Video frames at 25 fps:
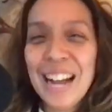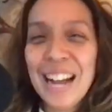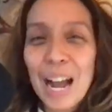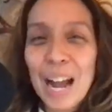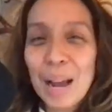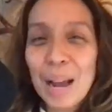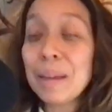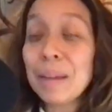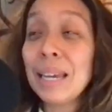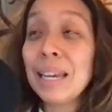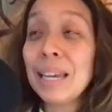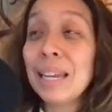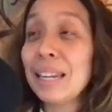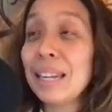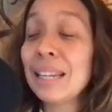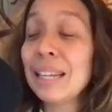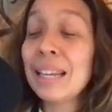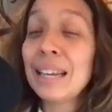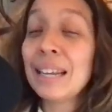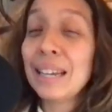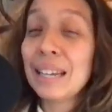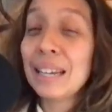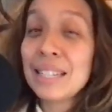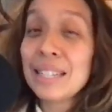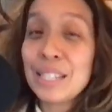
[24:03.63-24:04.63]
I mean,
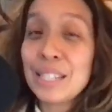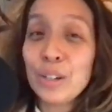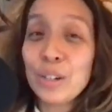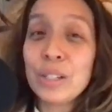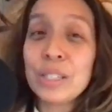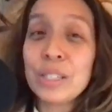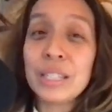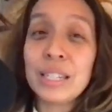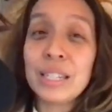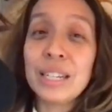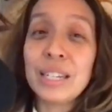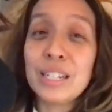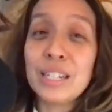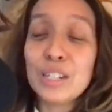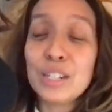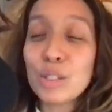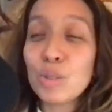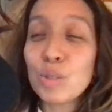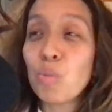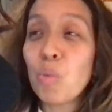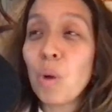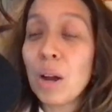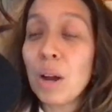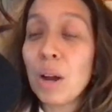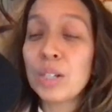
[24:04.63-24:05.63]
seriously,
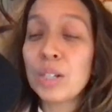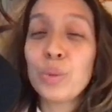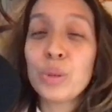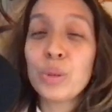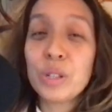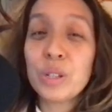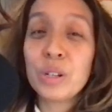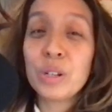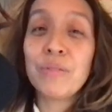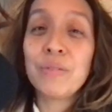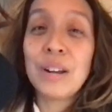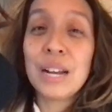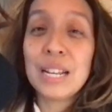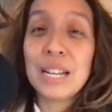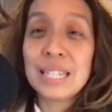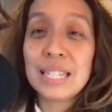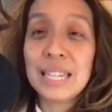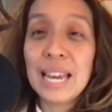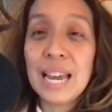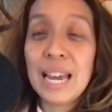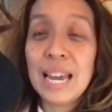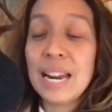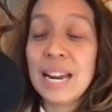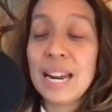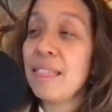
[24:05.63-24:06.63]
just watch Wizard of Oz
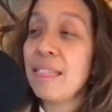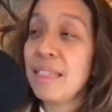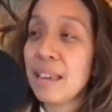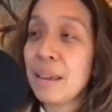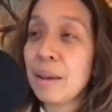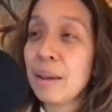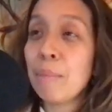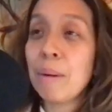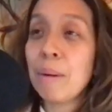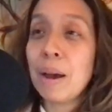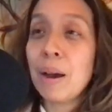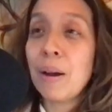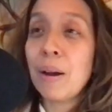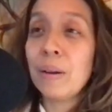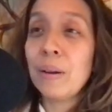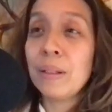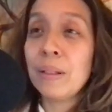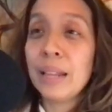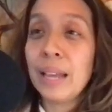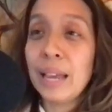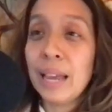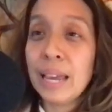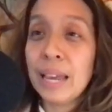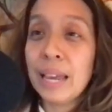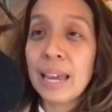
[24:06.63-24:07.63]
again and think about
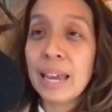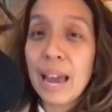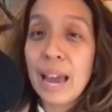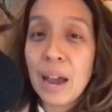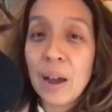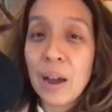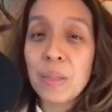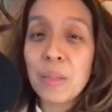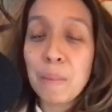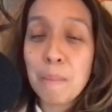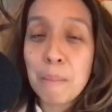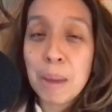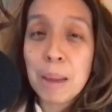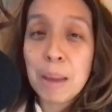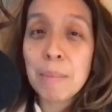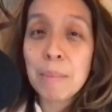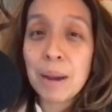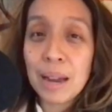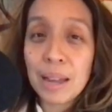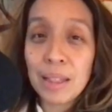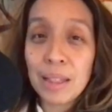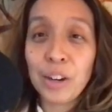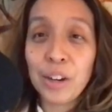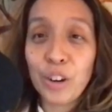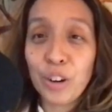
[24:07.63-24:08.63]
like how the man
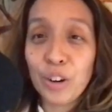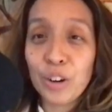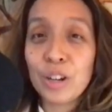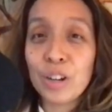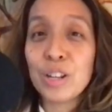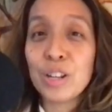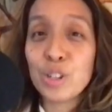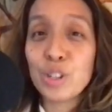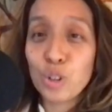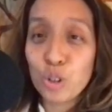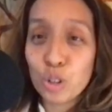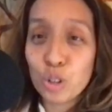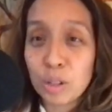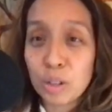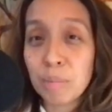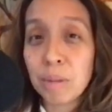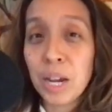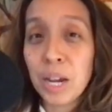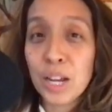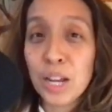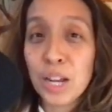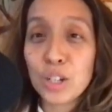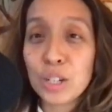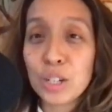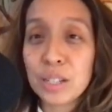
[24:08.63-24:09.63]
behind the curtain is your
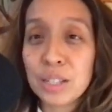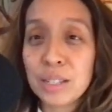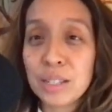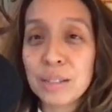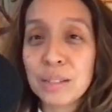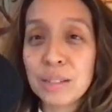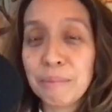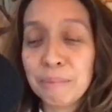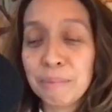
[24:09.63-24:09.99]
subconscious.